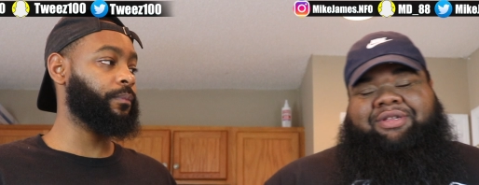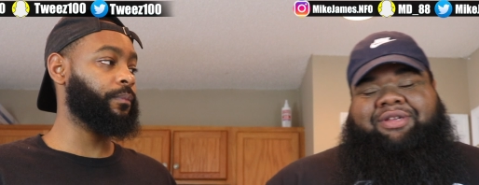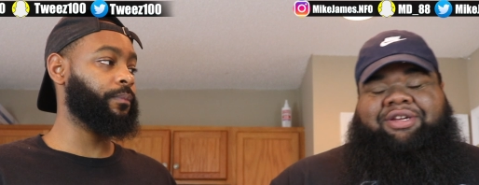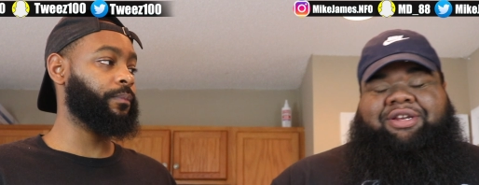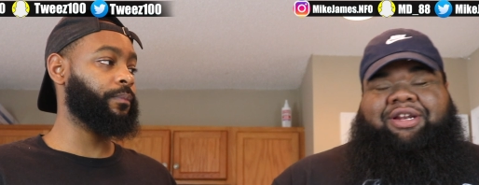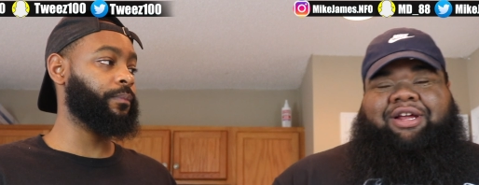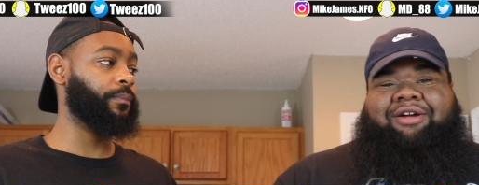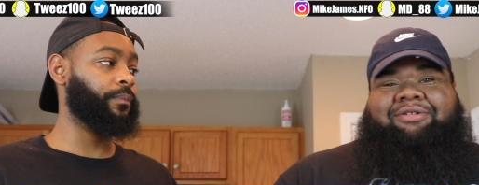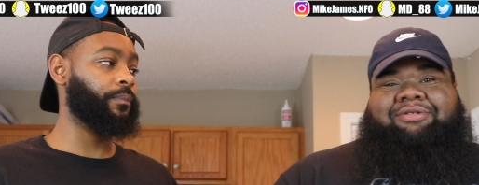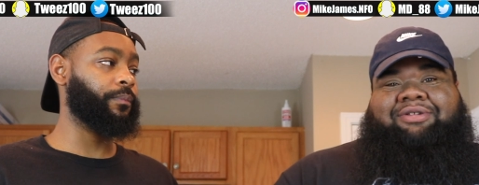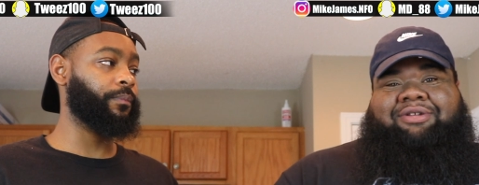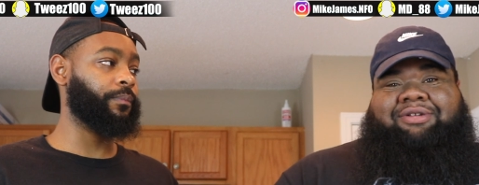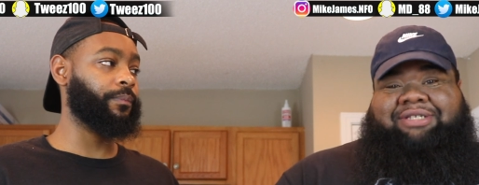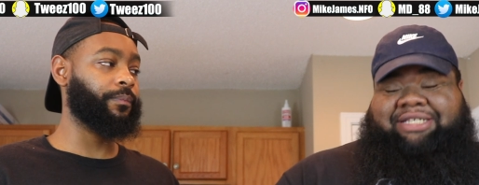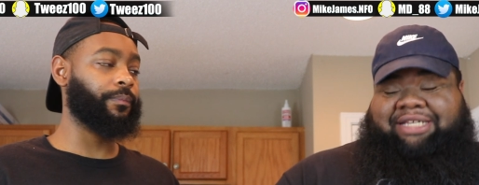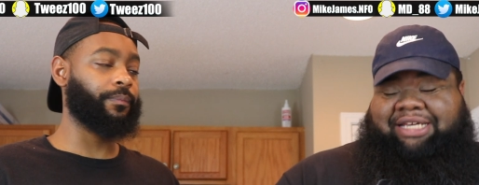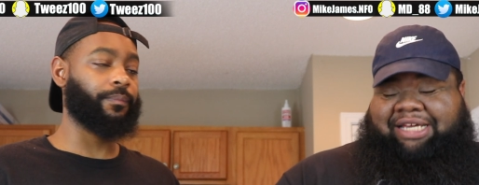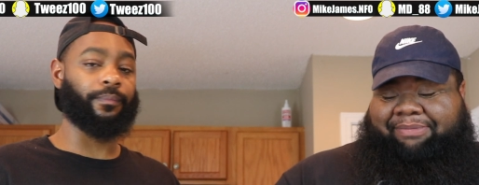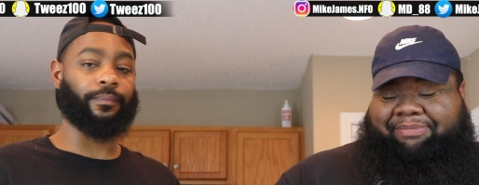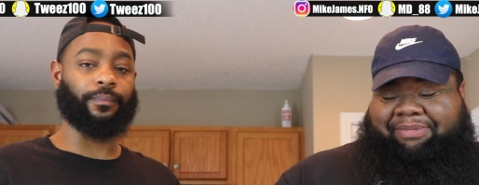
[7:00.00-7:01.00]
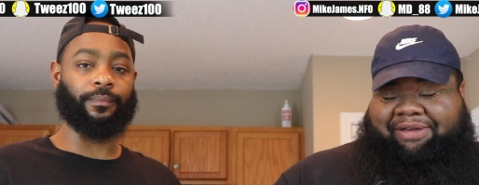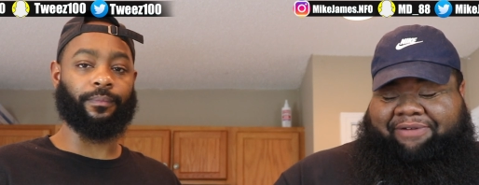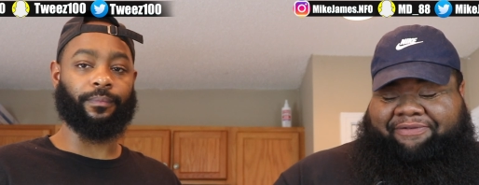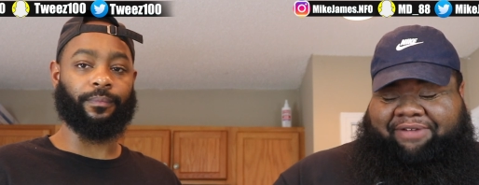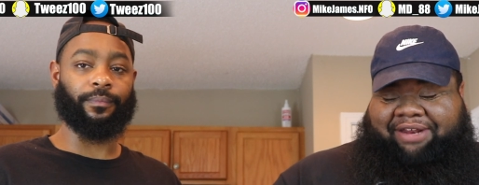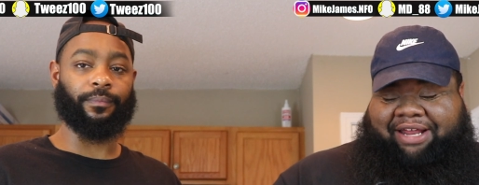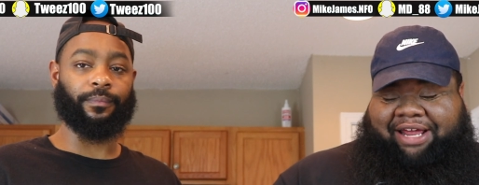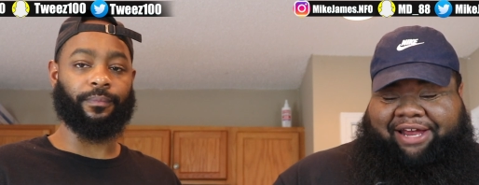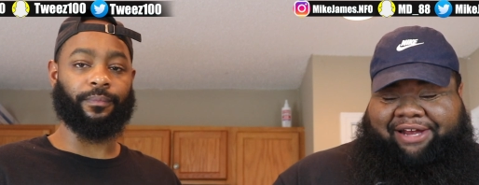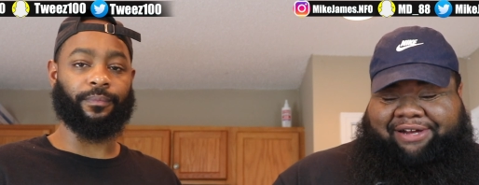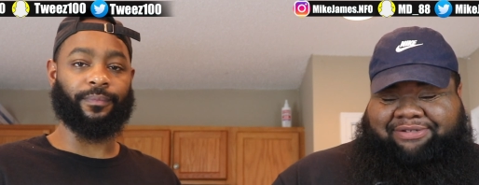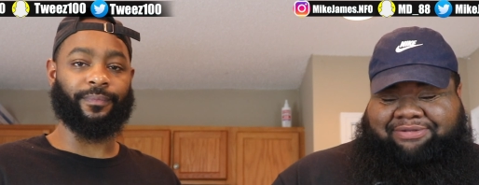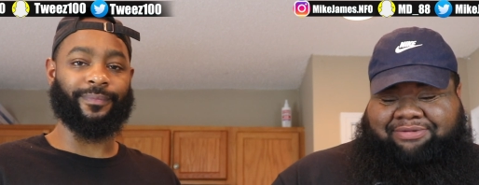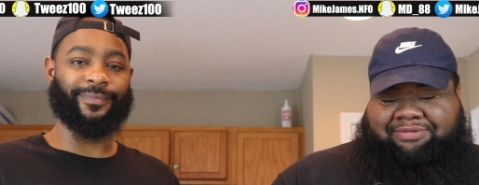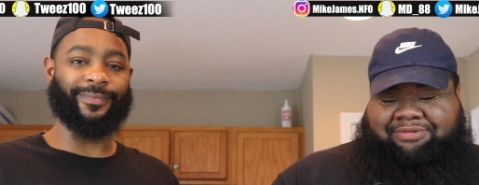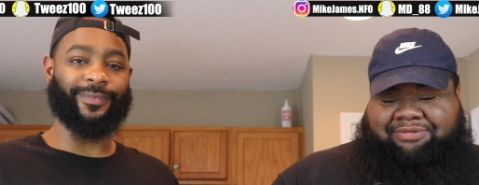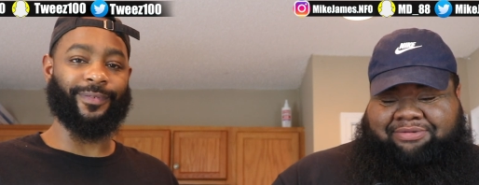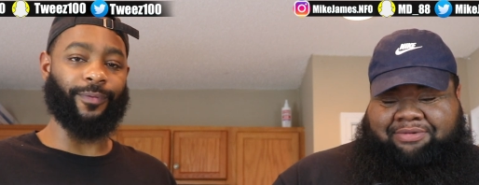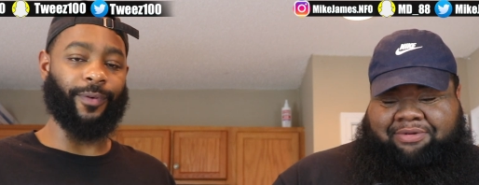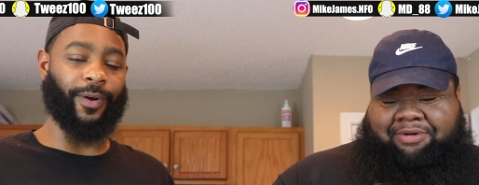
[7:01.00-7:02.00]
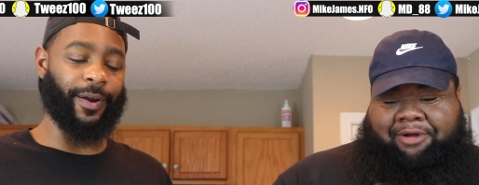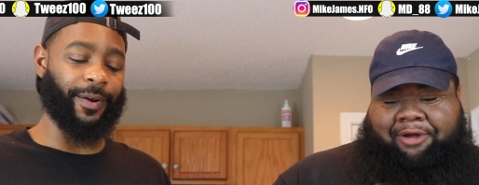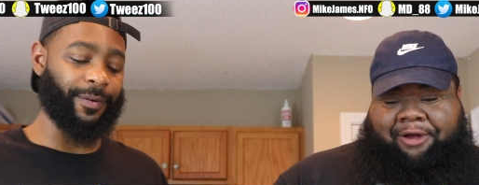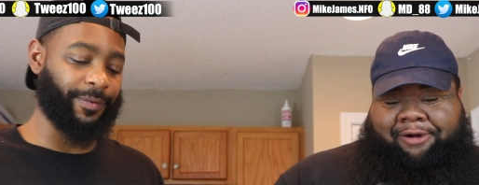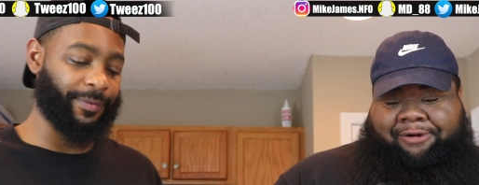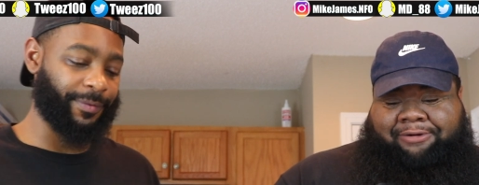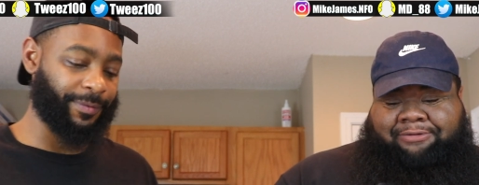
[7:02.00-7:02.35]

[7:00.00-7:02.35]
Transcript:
Speaker 1: you know, a little tidbit for that. Right.